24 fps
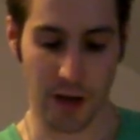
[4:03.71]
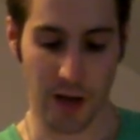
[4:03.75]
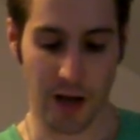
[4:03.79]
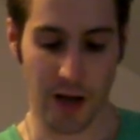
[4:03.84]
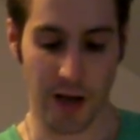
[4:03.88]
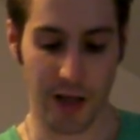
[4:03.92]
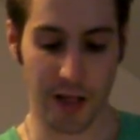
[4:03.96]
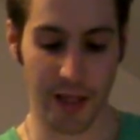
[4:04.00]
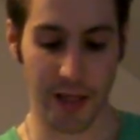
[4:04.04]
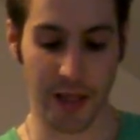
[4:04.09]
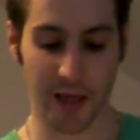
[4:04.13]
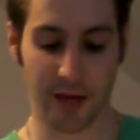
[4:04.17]

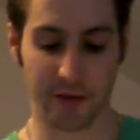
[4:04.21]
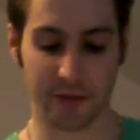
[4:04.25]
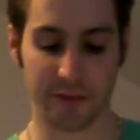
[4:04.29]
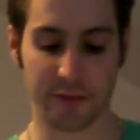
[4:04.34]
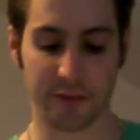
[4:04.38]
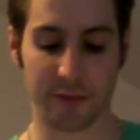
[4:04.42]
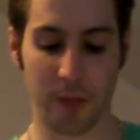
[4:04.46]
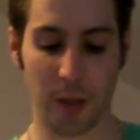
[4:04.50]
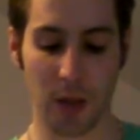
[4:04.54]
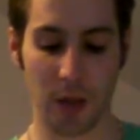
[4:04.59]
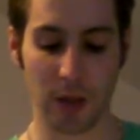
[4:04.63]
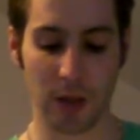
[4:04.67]
I have
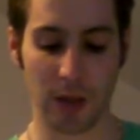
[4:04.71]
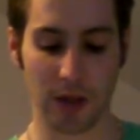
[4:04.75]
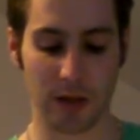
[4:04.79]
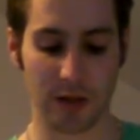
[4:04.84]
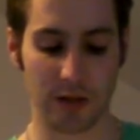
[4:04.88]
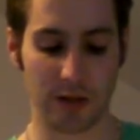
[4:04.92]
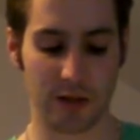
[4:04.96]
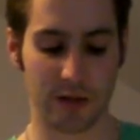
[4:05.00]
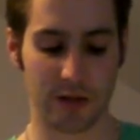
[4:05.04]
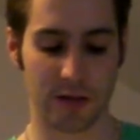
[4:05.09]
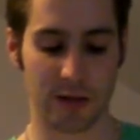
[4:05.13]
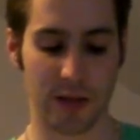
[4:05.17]
more
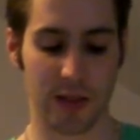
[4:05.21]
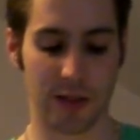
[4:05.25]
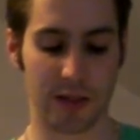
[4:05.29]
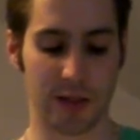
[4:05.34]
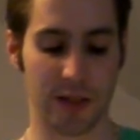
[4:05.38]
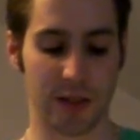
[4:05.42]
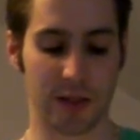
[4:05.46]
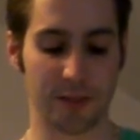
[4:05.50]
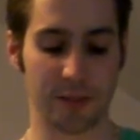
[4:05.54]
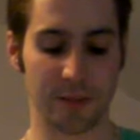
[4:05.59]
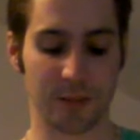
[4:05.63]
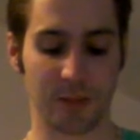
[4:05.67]
than
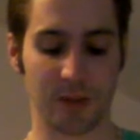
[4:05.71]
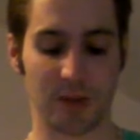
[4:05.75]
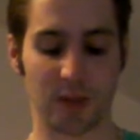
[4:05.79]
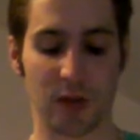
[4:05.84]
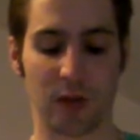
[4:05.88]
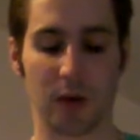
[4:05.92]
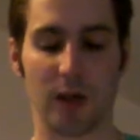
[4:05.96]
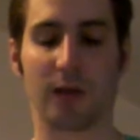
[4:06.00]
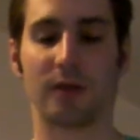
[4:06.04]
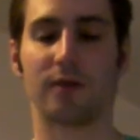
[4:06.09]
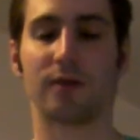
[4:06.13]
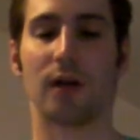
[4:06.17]
him
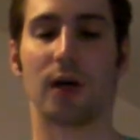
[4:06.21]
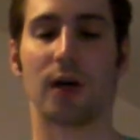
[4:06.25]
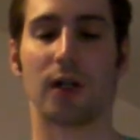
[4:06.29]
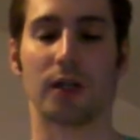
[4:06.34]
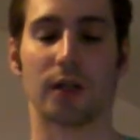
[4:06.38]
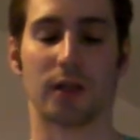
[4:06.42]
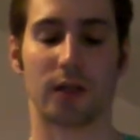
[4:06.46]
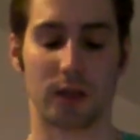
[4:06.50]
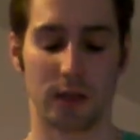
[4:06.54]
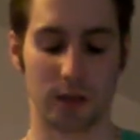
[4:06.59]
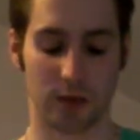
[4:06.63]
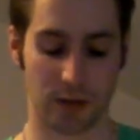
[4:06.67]
to
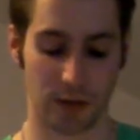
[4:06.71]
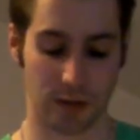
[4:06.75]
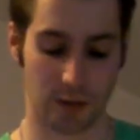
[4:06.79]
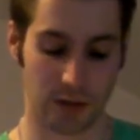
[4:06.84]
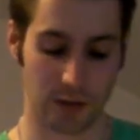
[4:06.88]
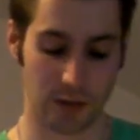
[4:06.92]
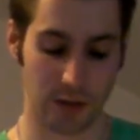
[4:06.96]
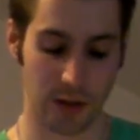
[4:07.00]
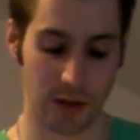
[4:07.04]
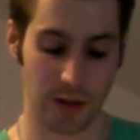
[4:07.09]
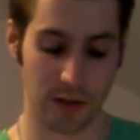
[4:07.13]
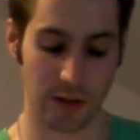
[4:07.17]
avoid.
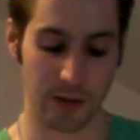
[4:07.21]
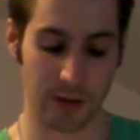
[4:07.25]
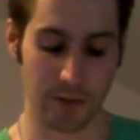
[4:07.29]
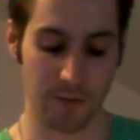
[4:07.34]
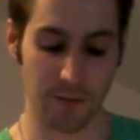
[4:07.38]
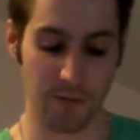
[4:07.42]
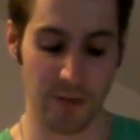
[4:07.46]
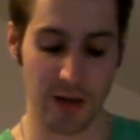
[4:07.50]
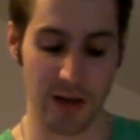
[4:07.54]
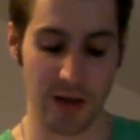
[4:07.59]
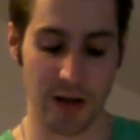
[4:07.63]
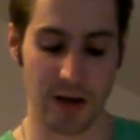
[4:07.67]

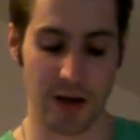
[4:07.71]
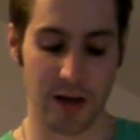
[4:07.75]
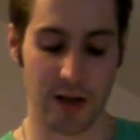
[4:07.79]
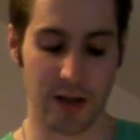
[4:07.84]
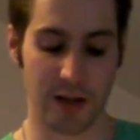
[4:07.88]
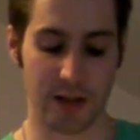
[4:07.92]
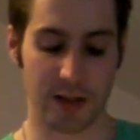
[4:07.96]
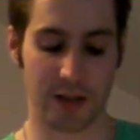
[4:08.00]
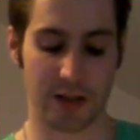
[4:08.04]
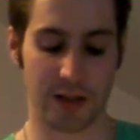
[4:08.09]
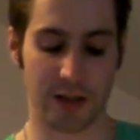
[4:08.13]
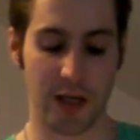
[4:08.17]

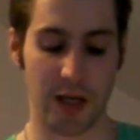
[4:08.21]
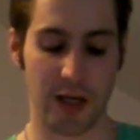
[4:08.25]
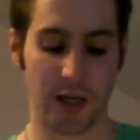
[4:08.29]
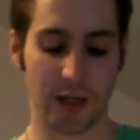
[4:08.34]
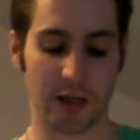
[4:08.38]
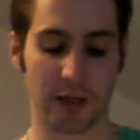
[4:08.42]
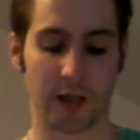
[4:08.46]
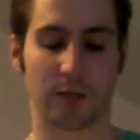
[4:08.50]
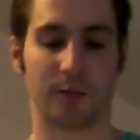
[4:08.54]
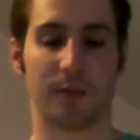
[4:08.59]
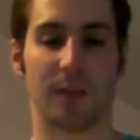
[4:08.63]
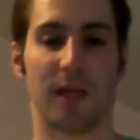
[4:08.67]

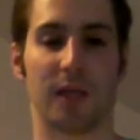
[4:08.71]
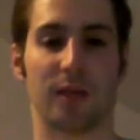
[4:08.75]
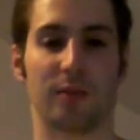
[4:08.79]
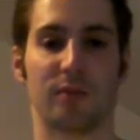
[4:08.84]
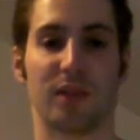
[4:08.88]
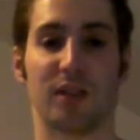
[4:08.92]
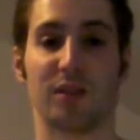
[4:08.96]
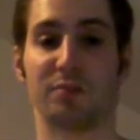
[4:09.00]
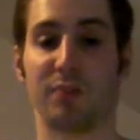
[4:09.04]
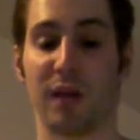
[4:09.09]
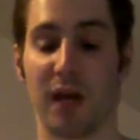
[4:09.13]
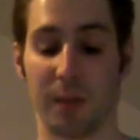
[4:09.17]
There may
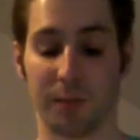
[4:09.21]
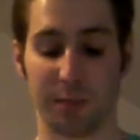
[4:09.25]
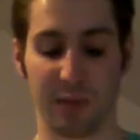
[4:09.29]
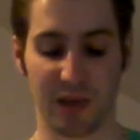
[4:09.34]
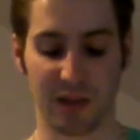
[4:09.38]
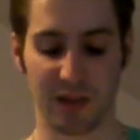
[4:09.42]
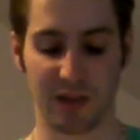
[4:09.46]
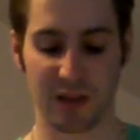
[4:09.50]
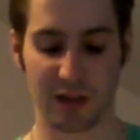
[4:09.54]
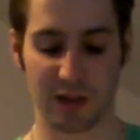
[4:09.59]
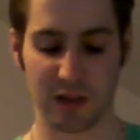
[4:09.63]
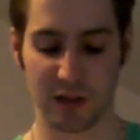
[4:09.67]
be
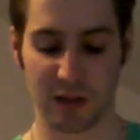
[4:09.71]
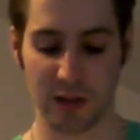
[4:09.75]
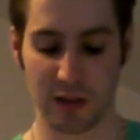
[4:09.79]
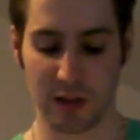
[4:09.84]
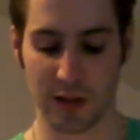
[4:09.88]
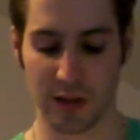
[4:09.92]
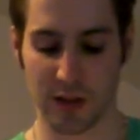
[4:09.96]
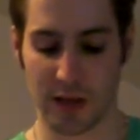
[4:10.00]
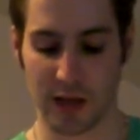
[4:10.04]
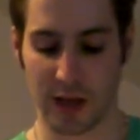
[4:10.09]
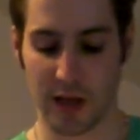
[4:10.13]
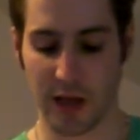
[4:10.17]
papers
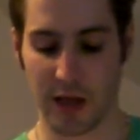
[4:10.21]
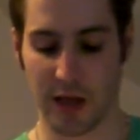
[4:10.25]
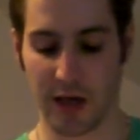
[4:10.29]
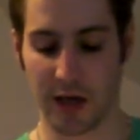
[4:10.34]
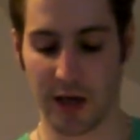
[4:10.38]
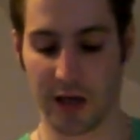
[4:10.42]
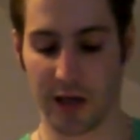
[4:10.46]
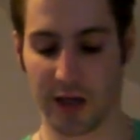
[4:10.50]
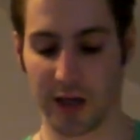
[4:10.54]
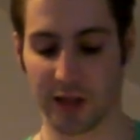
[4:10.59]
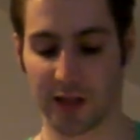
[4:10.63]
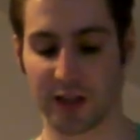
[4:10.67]

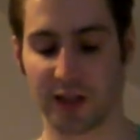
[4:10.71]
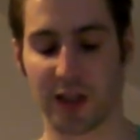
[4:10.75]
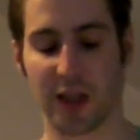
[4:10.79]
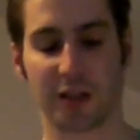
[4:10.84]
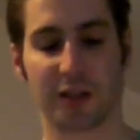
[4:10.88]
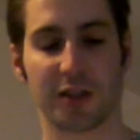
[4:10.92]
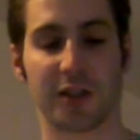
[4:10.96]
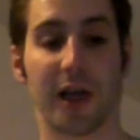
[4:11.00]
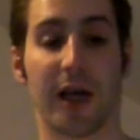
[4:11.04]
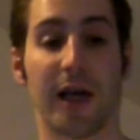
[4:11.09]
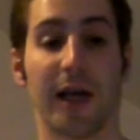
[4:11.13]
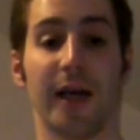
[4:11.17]

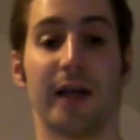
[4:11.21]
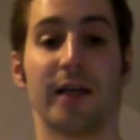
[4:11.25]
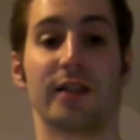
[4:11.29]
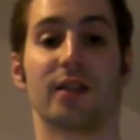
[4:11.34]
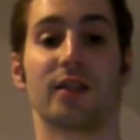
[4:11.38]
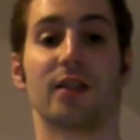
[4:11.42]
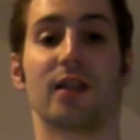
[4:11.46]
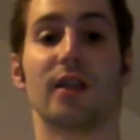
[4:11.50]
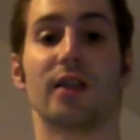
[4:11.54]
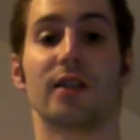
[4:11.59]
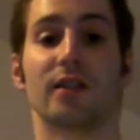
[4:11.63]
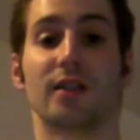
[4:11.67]
such
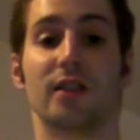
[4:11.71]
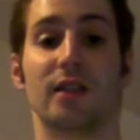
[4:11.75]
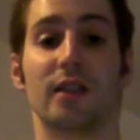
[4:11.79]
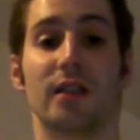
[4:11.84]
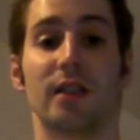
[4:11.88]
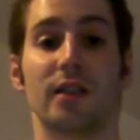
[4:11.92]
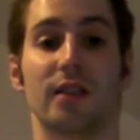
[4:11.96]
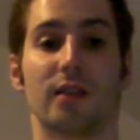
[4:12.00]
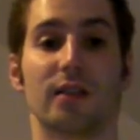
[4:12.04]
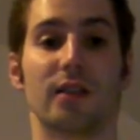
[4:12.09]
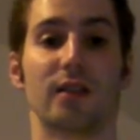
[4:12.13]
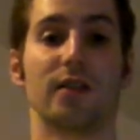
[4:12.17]
as
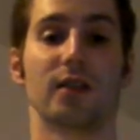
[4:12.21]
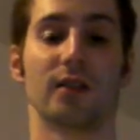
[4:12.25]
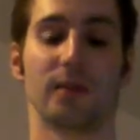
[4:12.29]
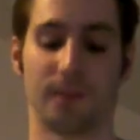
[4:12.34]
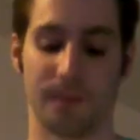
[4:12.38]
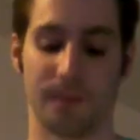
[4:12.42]
this.